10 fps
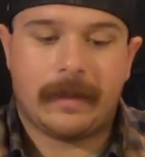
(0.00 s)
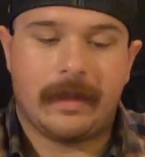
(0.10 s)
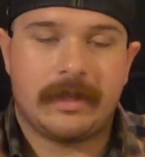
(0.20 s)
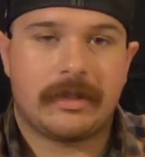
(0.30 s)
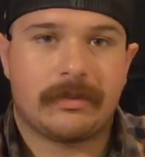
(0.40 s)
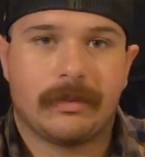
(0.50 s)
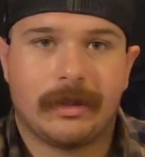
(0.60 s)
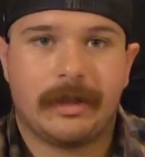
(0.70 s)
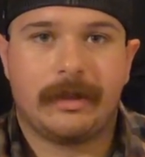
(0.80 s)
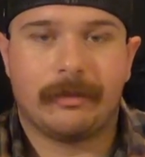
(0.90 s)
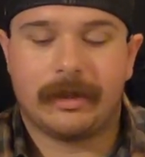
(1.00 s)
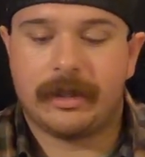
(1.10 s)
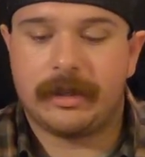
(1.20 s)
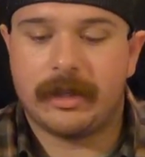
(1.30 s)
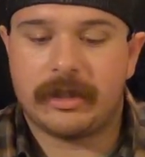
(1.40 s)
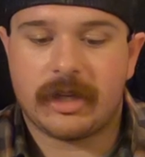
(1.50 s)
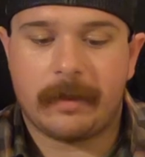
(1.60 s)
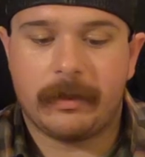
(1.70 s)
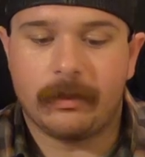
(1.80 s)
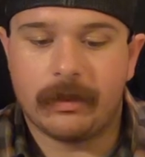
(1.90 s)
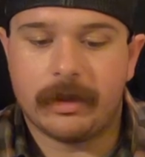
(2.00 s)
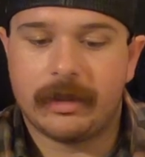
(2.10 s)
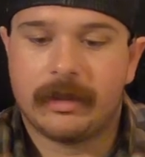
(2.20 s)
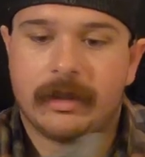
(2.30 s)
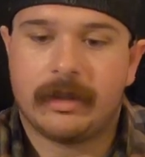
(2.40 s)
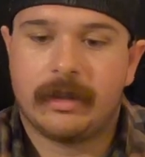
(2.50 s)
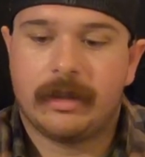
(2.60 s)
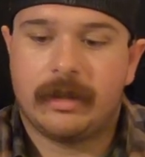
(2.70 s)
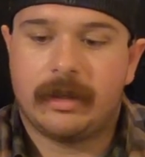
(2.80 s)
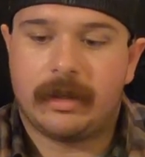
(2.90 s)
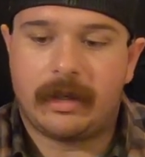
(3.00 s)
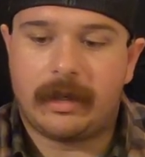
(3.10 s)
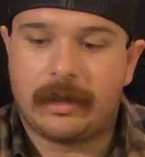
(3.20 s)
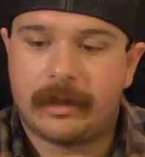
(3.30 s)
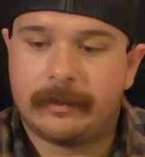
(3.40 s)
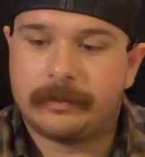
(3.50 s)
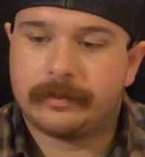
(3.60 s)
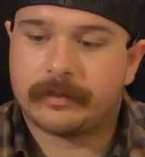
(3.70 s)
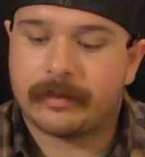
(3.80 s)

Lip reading: This is really good at chopping wood, and